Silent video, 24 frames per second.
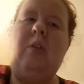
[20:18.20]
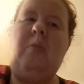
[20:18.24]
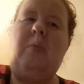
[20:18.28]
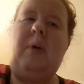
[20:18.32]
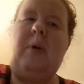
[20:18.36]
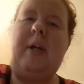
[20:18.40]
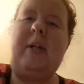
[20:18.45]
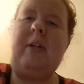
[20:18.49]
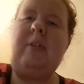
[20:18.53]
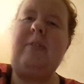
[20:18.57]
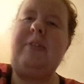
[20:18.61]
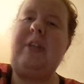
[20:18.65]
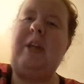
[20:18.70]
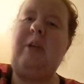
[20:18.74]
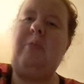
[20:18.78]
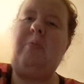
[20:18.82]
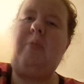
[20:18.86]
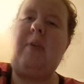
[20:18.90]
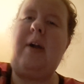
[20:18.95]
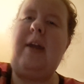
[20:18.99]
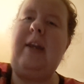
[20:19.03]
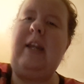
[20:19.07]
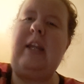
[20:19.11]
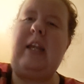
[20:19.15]
why aren't they
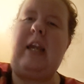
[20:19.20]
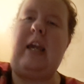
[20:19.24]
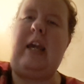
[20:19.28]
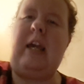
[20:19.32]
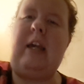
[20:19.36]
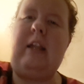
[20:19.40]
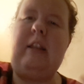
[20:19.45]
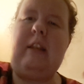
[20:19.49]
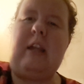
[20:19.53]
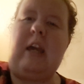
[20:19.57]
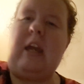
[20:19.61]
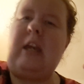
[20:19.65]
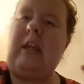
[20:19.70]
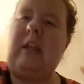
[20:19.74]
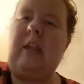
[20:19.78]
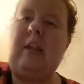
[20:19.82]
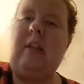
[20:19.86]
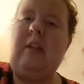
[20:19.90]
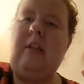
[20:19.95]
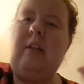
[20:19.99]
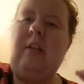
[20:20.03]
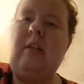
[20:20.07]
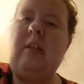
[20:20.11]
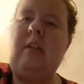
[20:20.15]
running it like
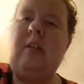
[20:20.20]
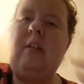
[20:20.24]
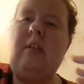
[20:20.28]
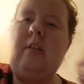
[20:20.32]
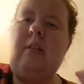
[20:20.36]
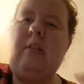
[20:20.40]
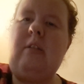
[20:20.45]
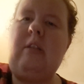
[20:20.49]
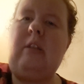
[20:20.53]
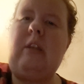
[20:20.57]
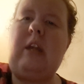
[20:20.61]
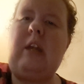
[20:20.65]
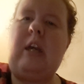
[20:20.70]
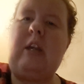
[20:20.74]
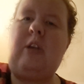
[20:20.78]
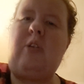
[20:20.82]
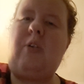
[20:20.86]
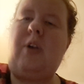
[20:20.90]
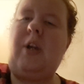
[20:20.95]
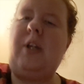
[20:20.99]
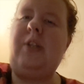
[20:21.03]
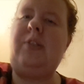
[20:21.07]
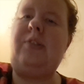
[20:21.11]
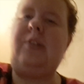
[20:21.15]
like
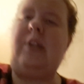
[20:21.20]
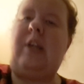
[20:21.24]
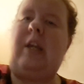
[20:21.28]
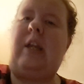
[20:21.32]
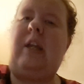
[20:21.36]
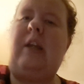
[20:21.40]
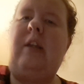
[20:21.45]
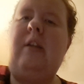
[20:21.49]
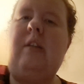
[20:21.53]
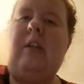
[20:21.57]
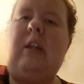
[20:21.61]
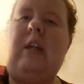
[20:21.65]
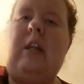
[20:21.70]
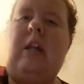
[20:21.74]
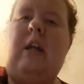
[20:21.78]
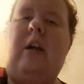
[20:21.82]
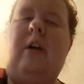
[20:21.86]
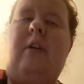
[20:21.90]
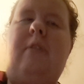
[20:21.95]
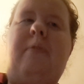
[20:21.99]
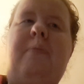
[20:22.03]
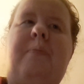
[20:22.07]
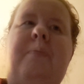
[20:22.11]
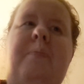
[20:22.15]
crazy, you
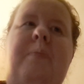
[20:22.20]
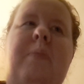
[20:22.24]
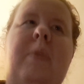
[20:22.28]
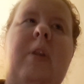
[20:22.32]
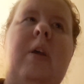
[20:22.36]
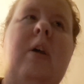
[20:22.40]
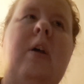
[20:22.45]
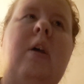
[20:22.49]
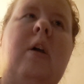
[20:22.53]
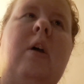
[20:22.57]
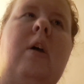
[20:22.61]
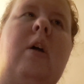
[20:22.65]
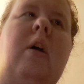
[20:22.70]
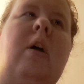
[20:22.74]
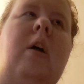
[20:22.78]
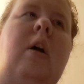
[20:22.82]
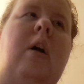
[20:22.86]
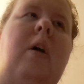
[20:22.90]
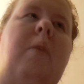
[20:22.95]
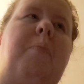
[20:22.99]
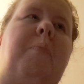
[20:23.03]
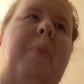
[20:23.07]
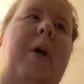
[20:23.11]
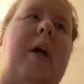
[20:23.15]
know?
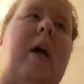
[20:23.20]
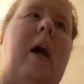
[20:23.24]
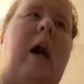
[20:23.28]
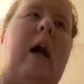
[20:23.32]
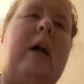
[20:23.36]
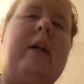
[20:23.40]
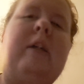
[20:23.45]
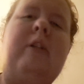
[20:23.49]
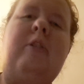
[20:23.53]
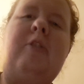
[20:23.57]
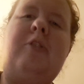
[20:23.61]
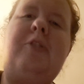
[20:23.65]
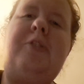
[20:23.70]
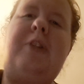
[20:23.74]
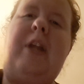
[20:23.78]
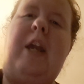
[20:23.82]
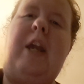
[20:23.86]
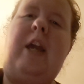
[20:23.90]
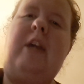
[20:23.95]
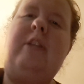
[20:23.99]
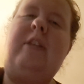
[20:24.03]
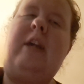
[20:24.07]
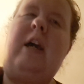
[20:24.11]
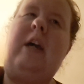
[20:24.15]
But I
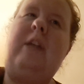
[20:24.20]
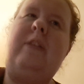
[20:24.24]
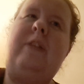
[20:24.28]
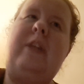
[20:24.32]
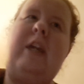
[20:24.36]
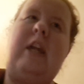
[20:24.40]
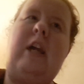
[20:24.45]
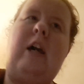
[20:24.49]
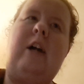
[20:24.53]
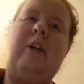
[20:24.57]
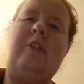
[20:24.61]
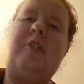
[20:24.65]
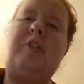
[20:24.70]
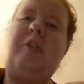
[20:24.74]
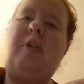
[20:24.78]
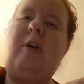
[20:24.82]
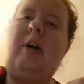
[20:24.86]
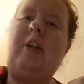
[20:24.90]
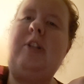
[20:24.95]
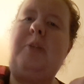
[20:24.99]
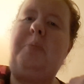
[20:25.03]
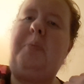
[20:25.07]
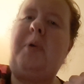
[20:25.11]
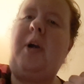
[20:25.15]
understand that they also
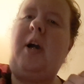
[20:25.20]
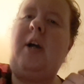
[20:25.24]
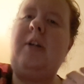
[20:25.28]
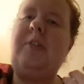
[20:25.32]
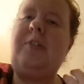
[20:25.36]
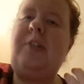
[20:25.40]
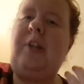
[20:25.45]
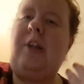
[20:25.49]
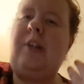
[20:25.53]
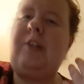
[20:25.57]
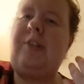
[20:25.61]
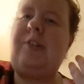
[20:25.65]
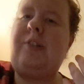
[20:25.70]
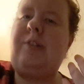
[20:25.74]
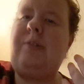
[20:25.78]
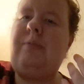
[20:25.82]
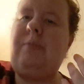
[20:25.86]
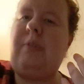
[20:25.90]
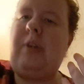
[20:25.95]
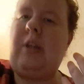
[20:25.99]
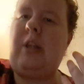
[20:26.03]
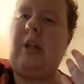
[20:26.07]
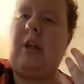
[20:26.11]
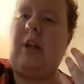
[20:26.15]
have to
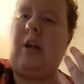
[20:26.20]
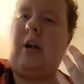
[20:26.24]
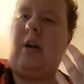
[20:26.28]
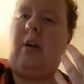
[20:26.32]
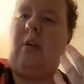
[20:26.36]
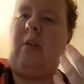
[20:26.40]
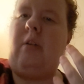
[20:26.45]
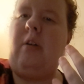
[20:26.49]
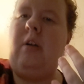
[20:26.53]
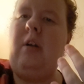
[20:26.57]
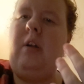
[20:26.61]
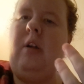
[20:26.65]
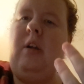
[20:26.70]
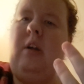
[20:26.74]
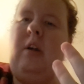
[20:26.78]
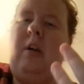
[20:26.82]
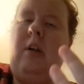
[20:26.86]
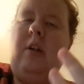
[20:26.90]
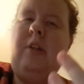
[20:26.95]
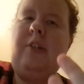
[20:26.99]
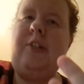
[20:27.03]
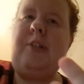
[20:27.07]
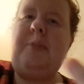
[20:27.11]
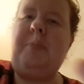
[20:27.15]
process, you know,
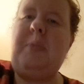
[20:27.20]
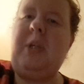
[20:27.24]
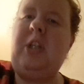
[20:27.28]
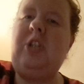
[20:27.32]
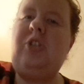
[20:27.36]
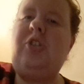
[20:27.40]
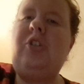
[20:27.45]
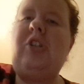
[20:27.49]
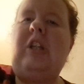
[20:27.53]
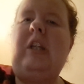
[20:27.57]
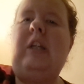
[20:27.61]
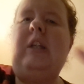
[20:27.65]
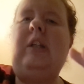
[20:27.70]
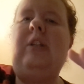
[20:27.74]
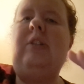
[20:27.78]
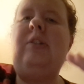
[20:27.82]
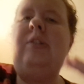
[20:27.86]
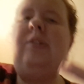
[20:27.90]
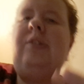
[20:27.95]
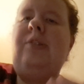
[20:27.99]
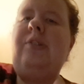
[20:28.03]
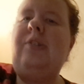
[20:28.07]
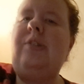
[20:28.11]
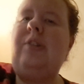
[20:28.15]

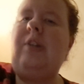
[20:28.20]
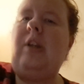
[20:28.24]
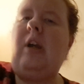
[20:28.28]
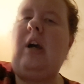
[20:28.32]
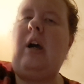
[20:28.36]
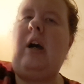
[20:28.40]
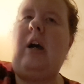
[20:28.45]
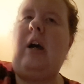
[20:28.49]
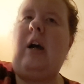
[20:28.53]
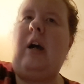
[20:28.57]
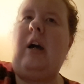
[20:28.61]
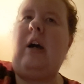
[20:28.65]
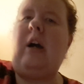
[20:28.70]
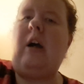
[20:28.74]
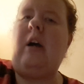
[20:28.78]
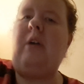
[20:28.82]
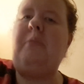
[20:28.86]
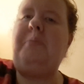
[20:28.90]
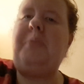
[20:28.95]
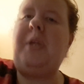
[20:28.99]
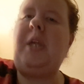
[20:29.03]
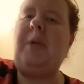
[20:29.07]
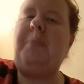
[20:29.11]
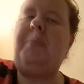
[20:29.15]
submissions uh,
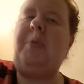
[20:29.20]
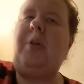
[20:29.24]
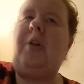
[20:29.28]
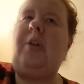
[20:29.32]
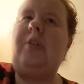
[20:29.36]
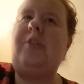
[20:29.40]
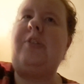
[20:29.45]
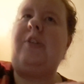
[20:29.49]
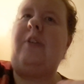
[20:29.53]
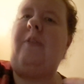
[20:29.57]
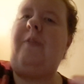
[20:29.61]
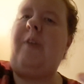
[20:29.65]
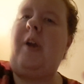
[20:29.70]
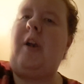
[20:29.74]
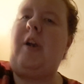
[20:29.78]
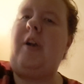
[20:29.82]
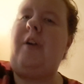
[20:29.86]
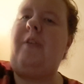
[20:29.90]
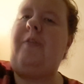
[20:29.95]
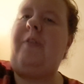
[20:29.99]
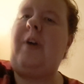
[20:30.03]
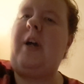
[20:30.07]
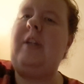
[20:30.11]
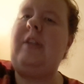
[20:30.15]
of people to
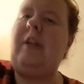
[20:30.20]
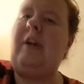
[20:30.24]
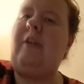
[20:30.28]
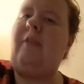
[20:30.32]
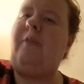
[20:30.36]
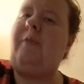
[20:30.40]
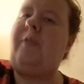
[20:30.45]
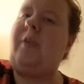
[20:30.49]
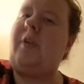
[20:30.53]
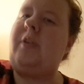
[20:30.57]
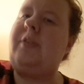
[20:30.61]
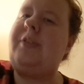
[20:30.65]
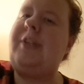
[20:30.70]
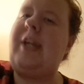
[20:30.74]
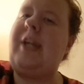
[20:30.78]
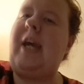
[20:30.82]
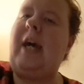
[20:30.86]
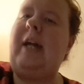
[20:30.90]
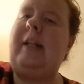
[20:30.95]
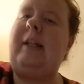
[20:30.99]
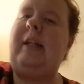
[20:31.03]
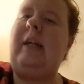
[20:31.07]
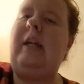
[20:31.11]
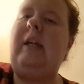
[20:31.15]
verify them for
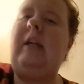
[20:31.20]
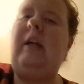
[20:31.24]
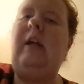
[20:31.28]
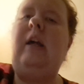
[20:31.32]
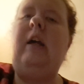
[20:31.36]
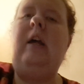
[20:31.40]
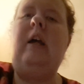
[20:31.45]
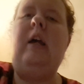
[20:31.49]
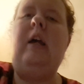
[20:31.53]
talent